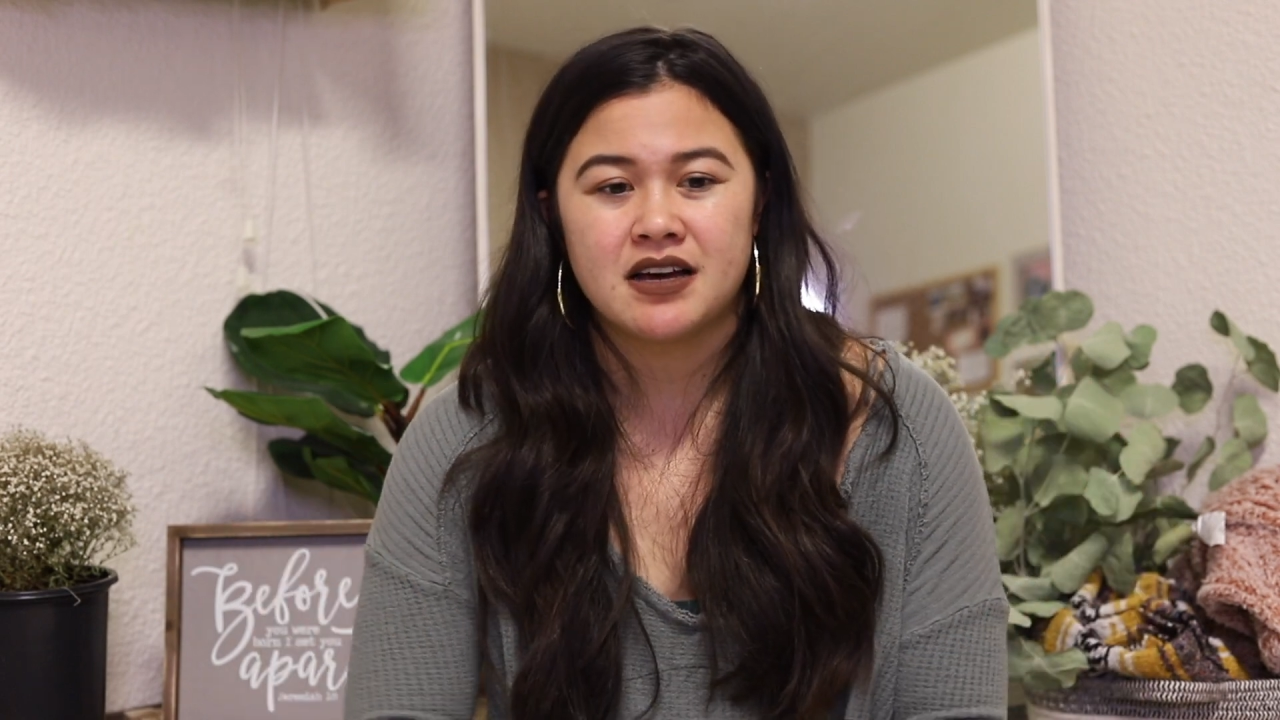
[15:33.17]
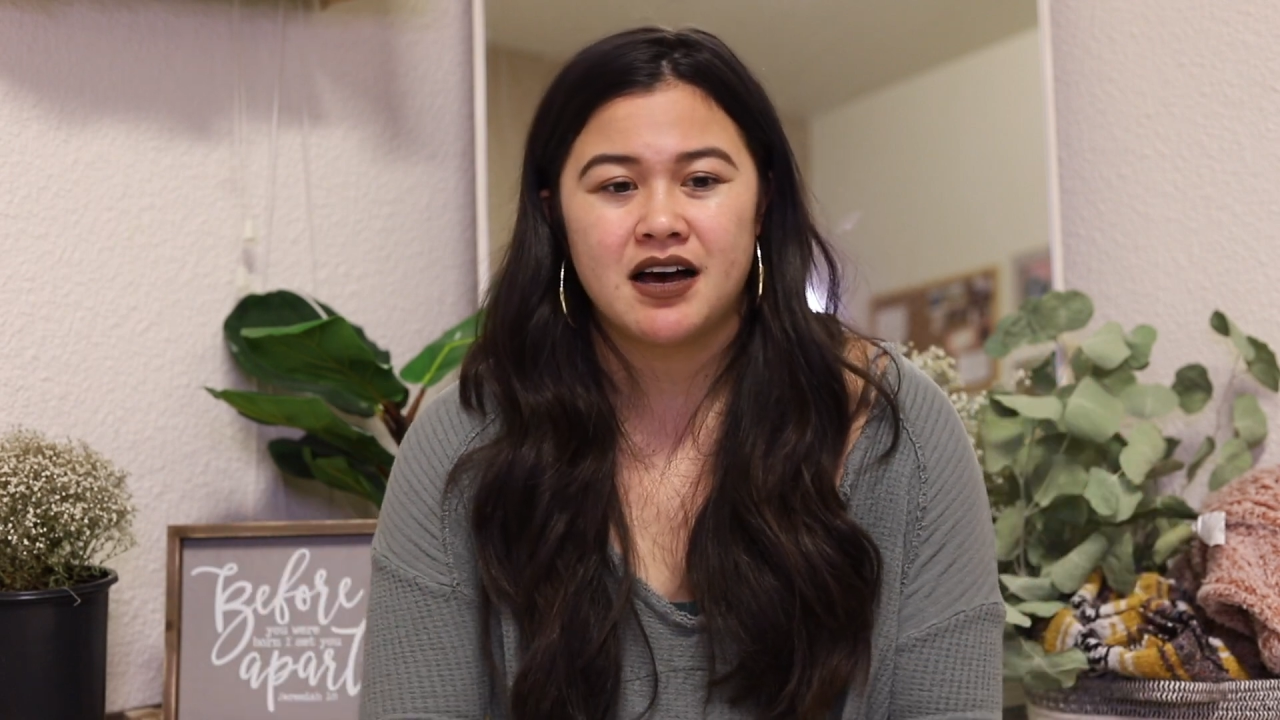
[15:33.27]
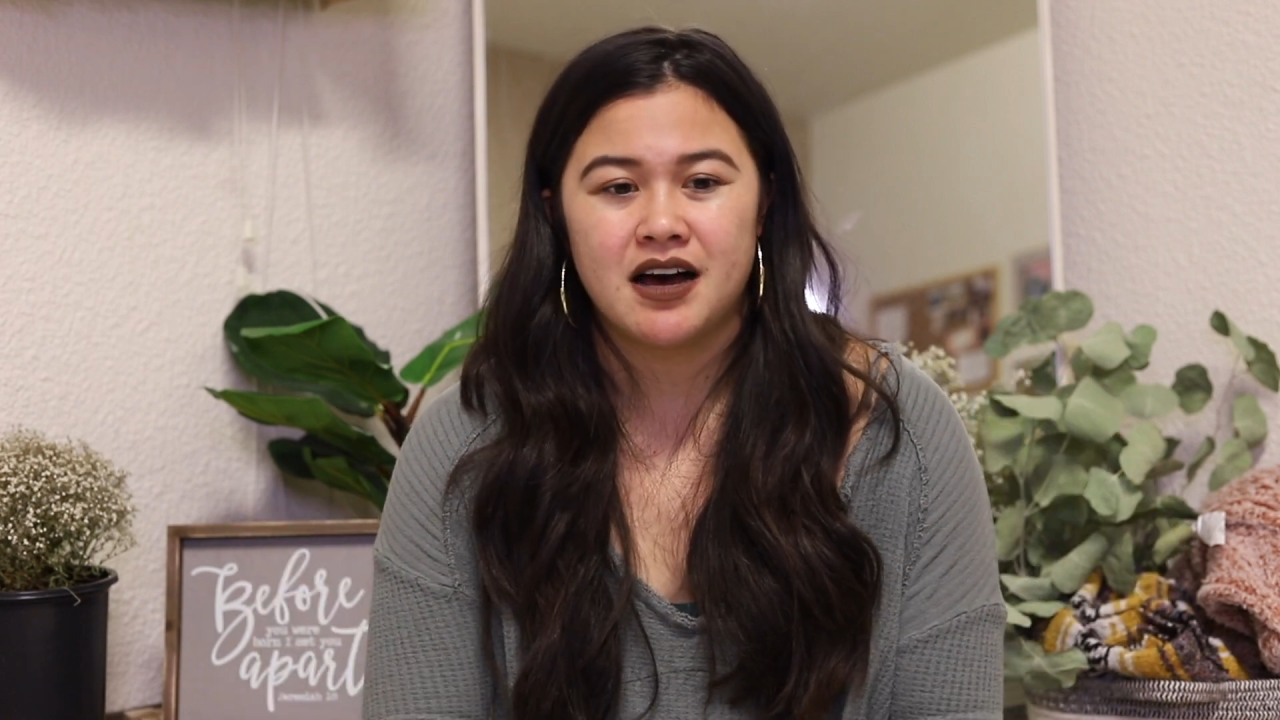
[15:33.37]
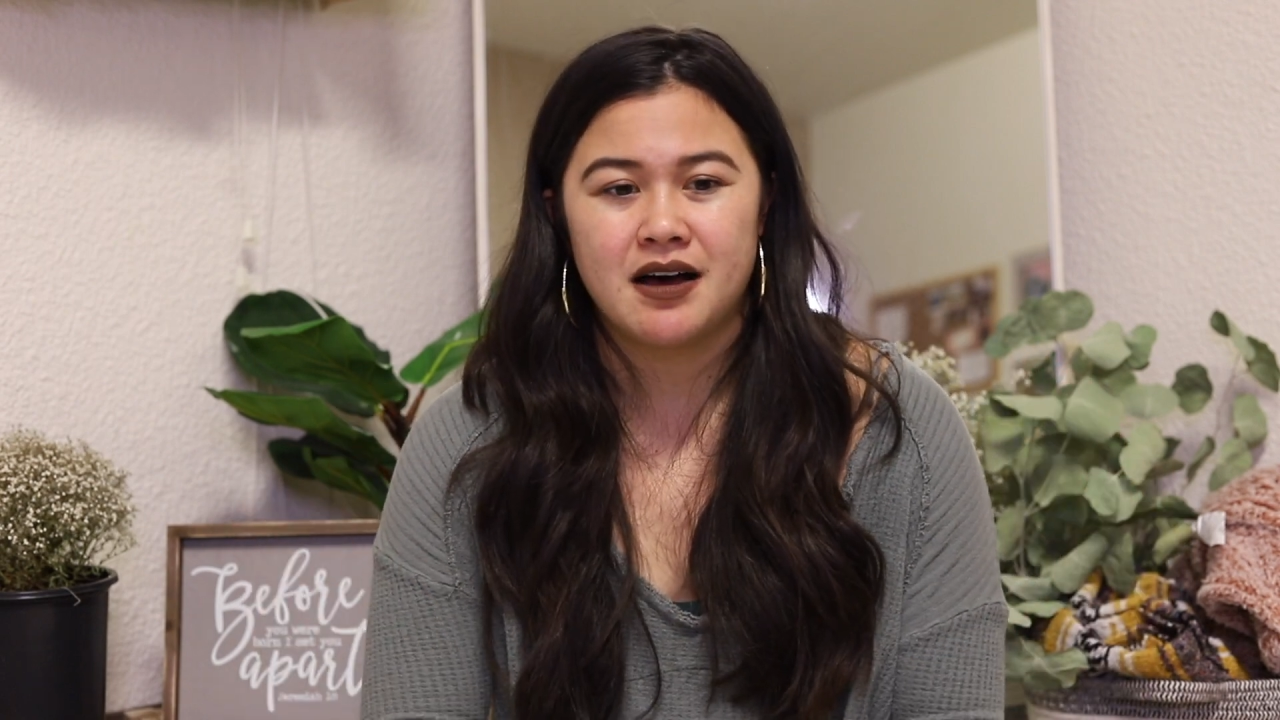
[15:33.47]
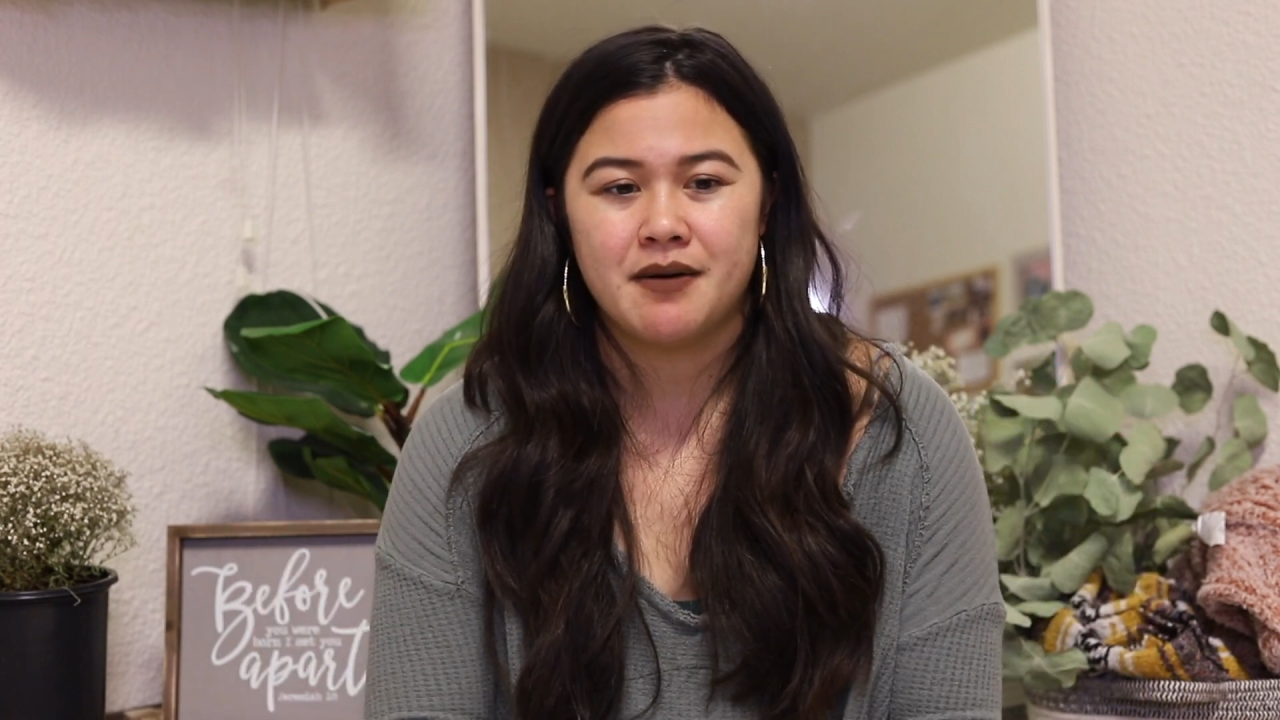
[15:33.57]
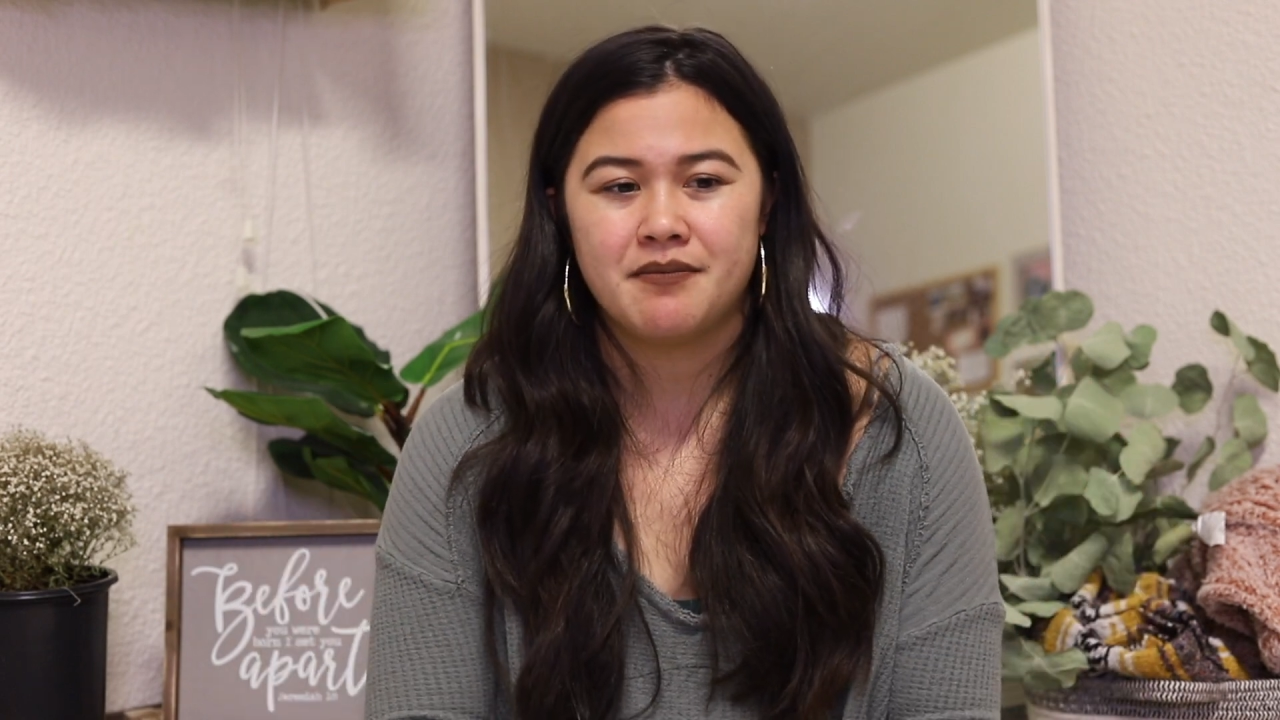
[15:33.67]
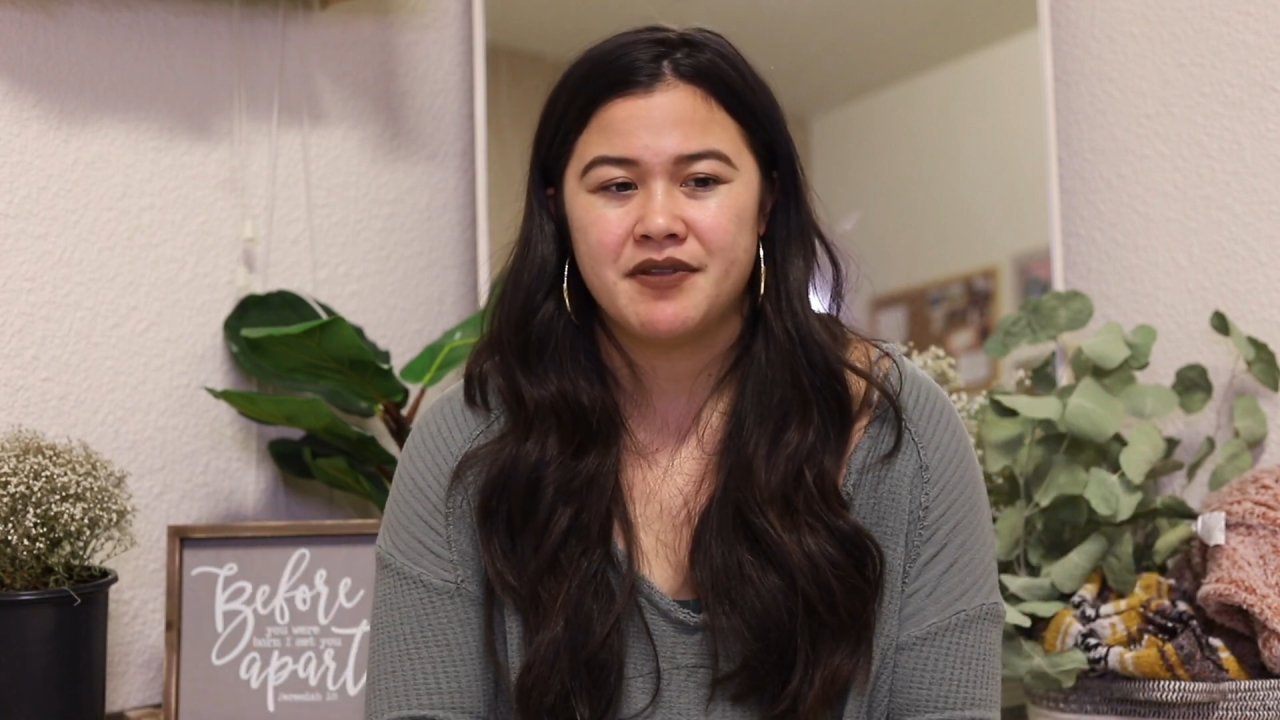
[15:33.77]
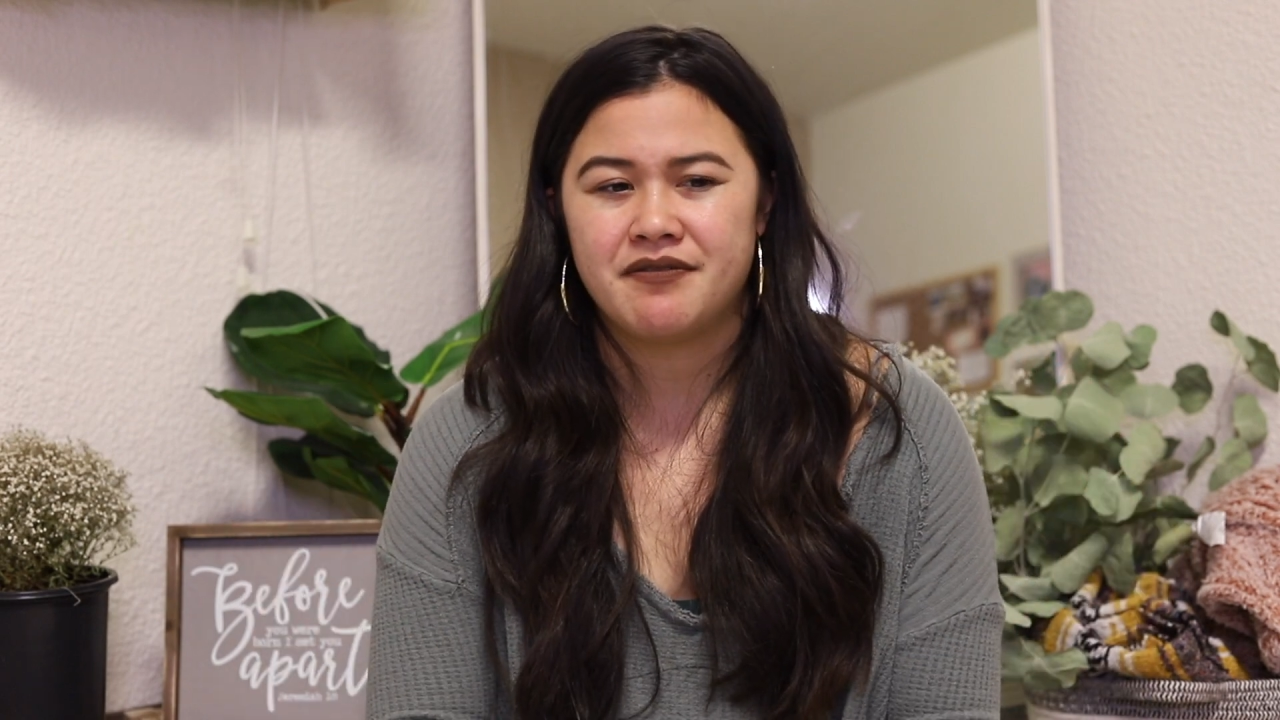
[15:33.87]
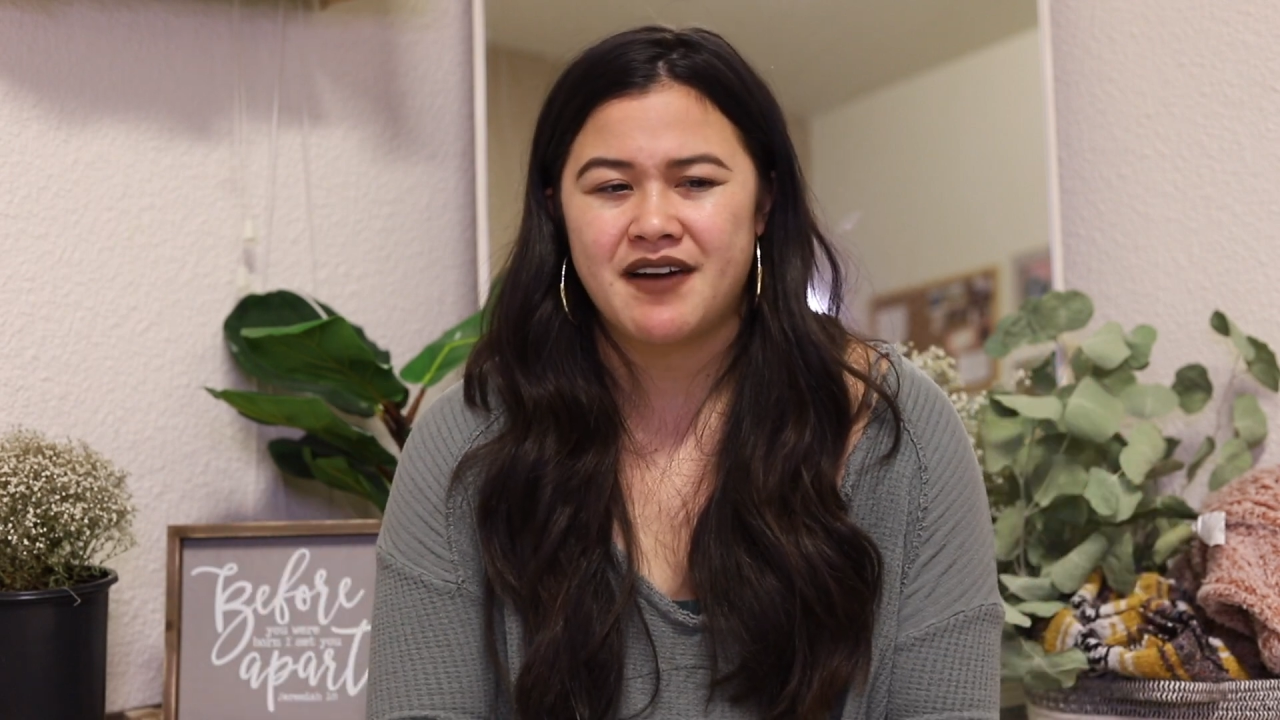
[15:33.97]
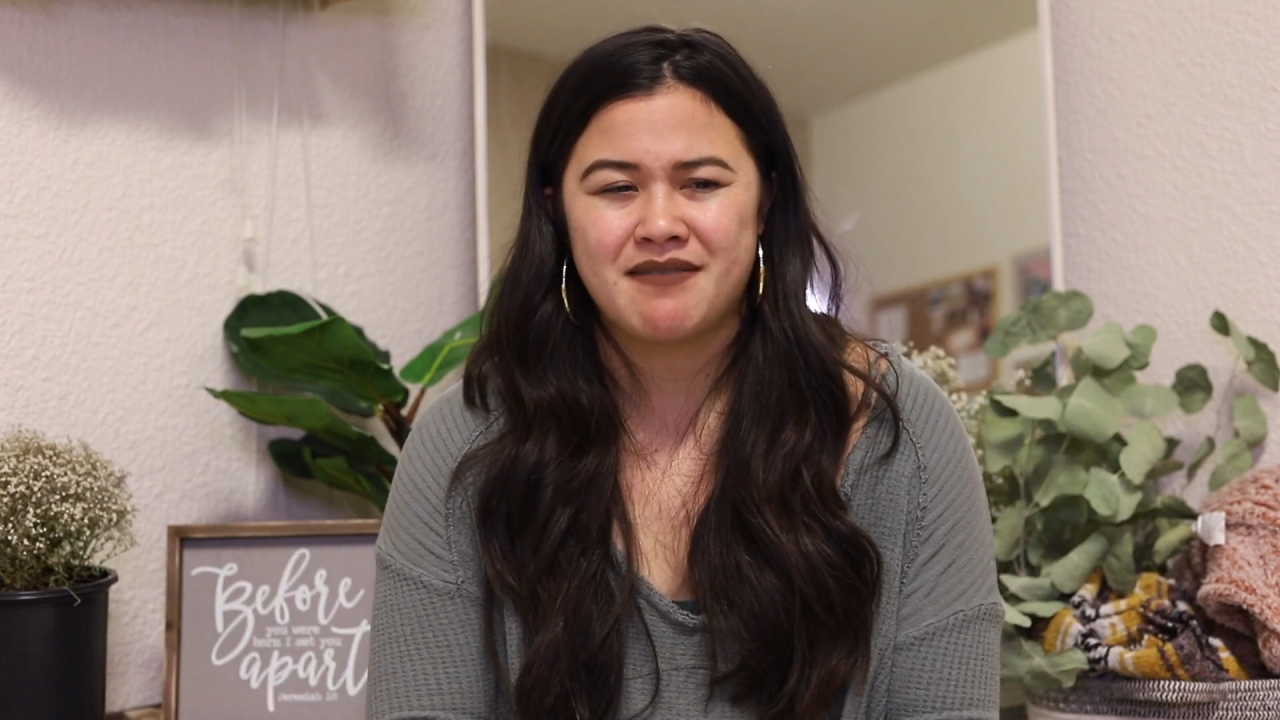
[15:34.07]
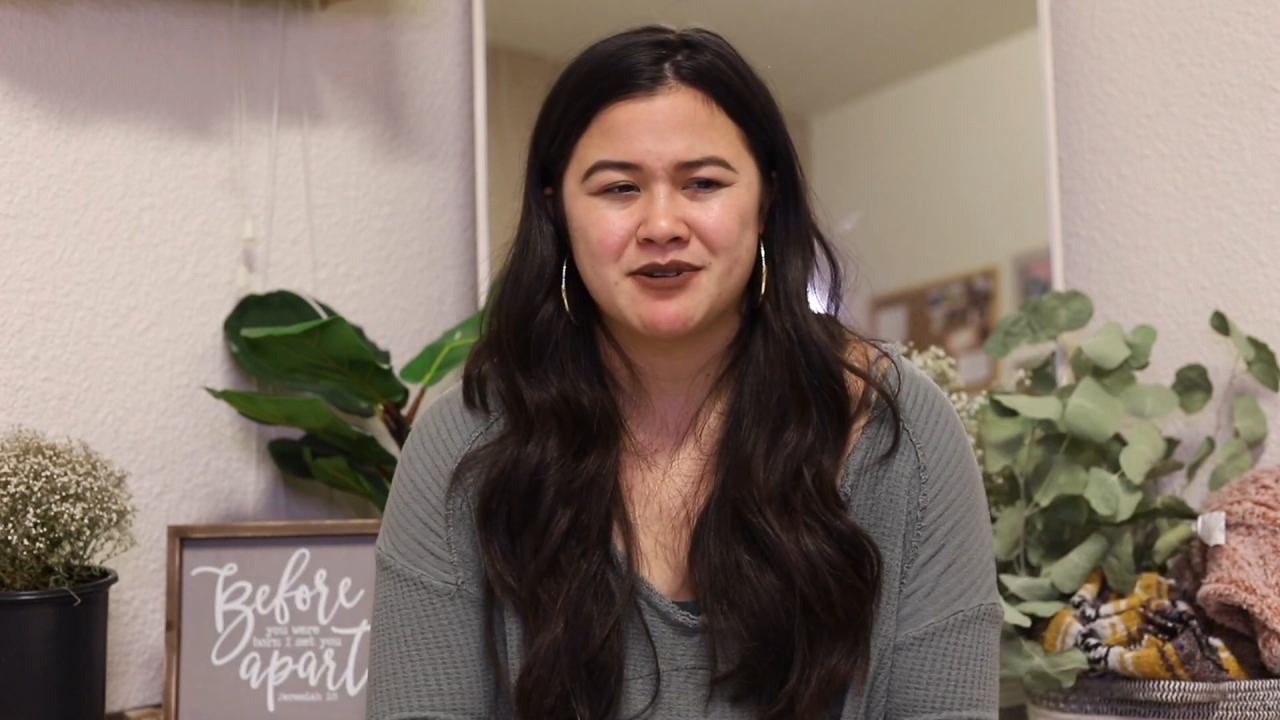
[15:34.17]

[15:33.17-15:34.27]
Uh, the 5%,